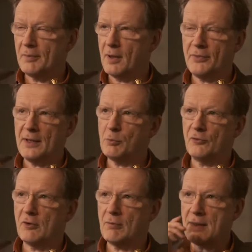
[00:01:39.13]
I think it
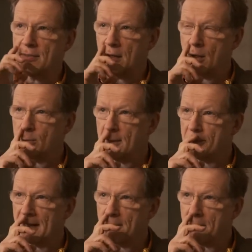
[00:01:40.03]
was a great thing, and I hope they
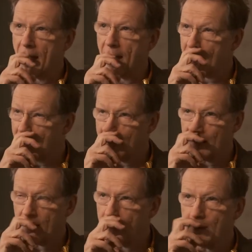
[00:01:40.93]
bring it back.
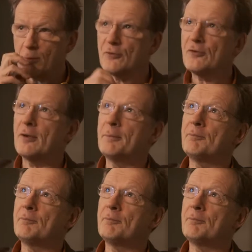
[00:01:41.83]
And it was